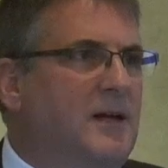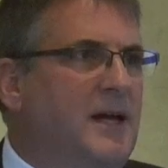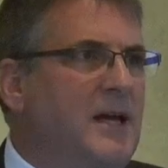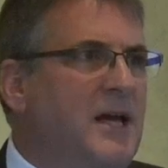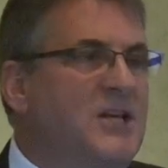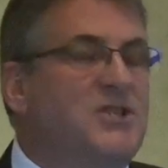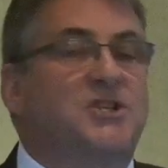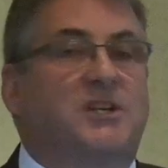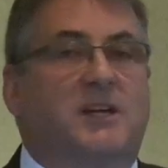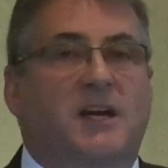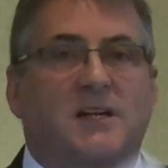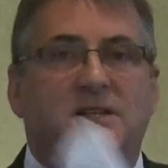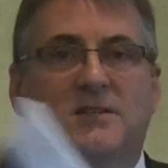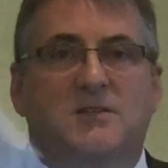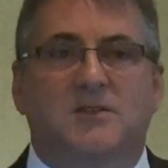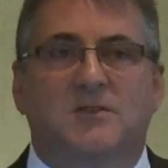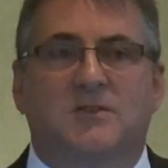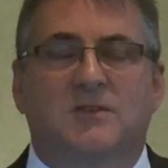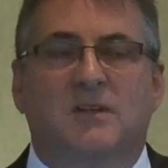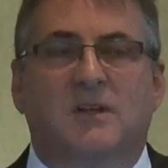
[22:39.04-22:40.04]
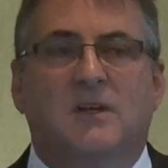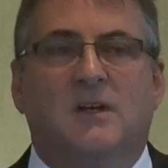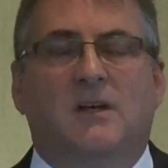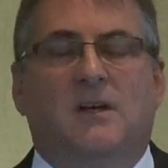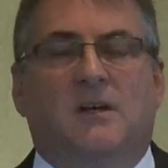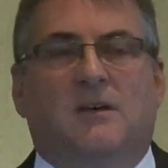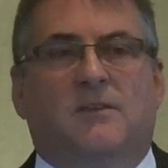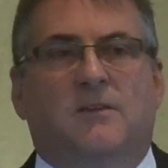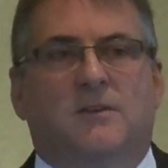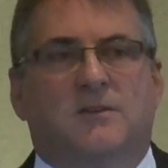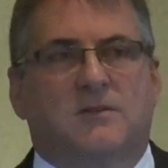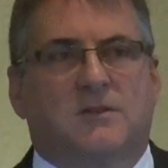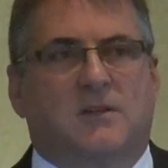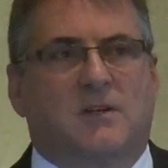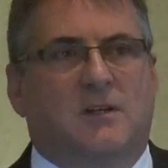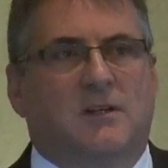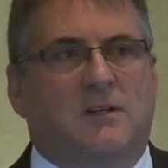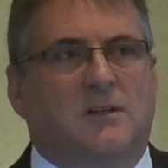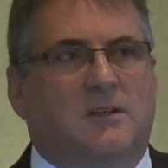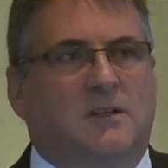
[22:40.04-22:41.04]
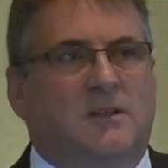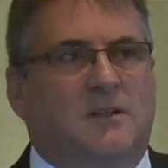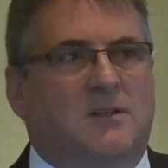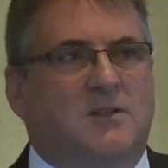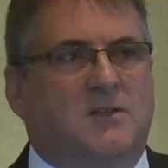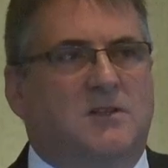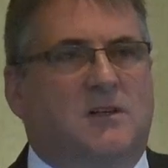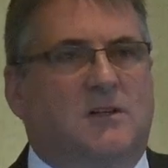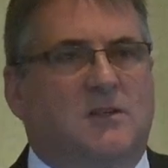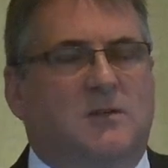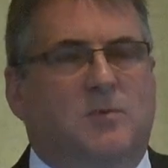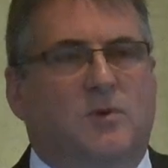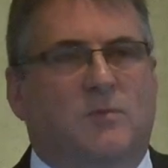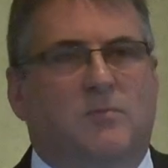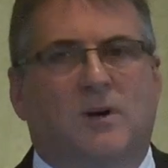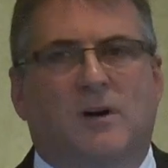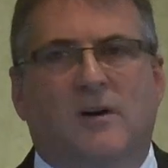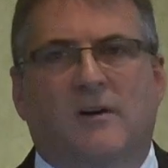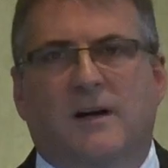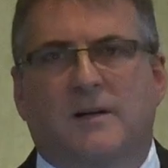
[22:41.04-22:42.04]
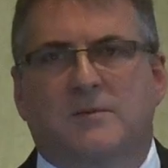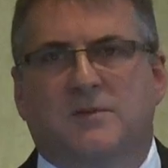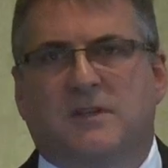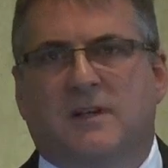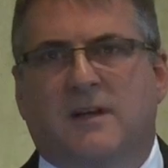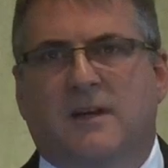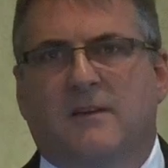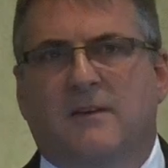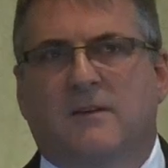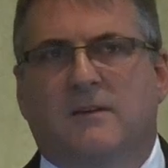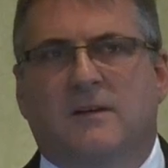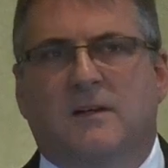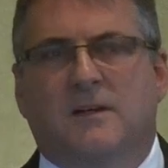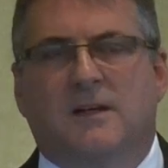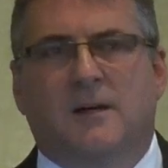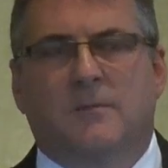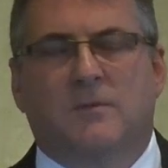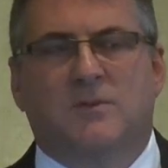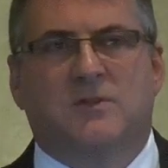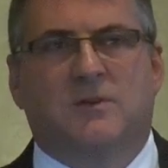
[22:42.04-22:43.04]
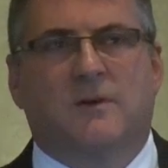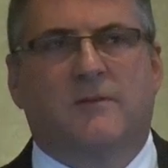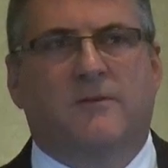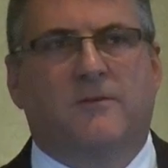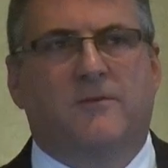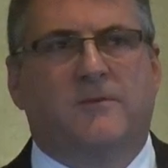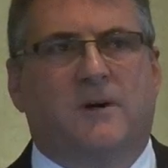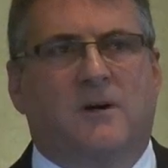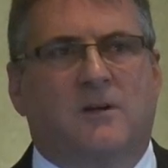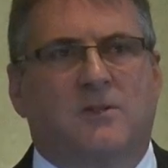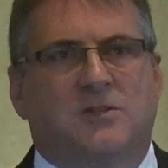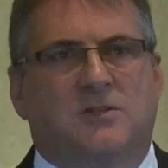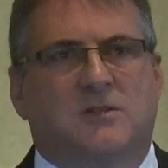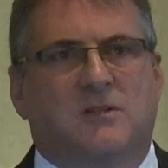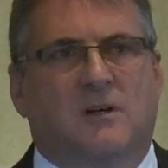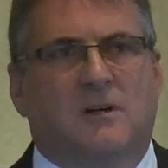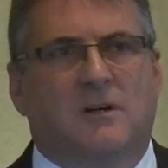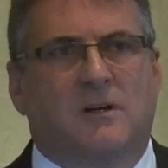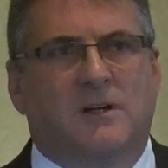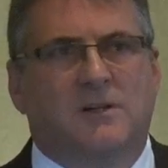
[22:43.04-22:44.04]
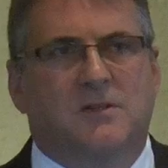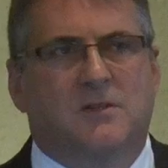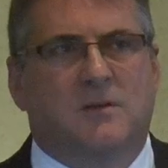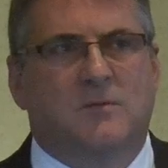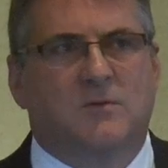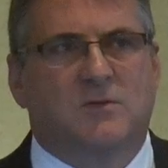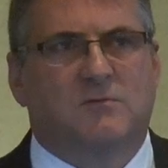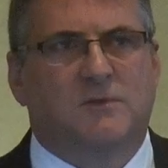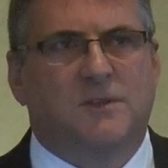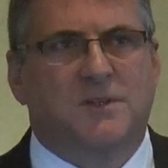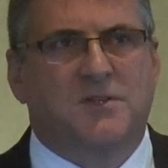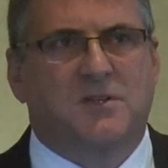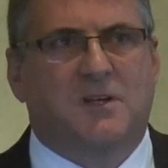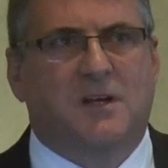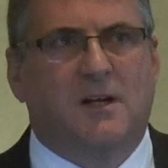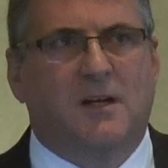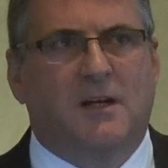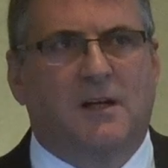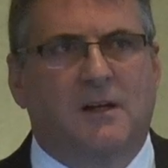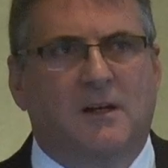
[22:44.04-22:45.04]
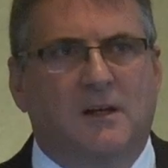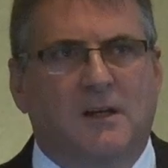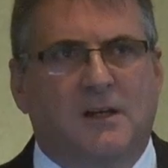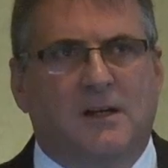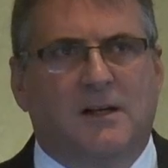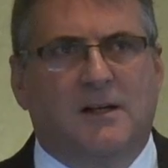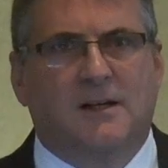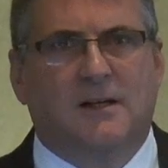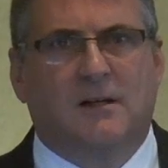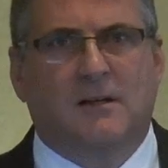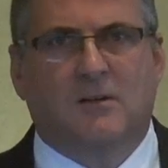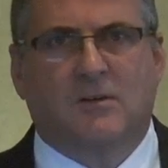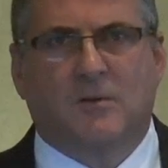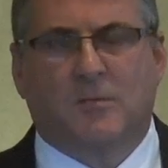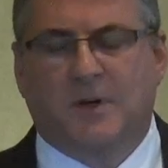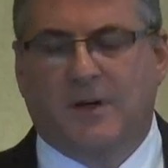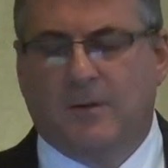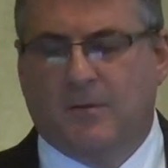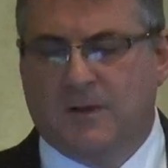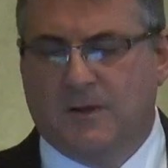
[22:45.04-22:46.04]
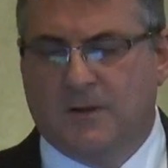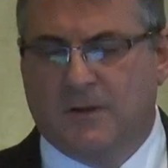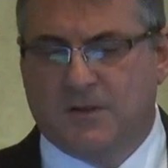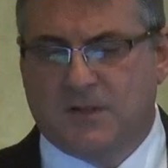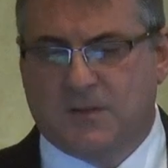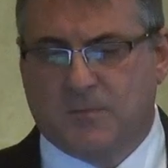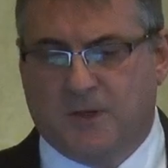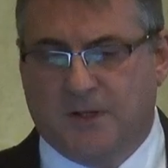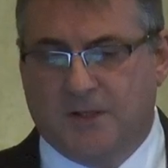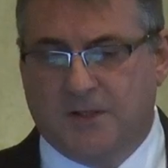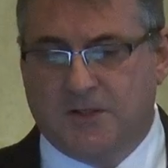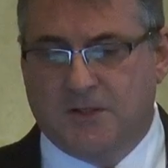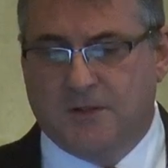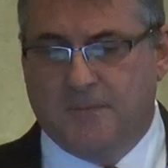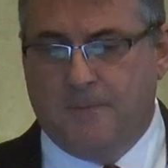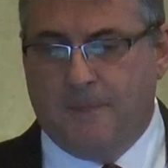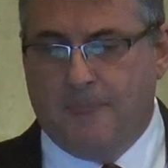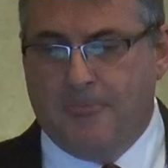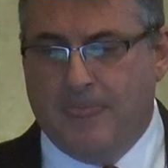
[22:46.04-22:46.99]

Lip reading: educators that can start to put programs together that enable us to have a fast start in terms of reskilling a lot of people in this space.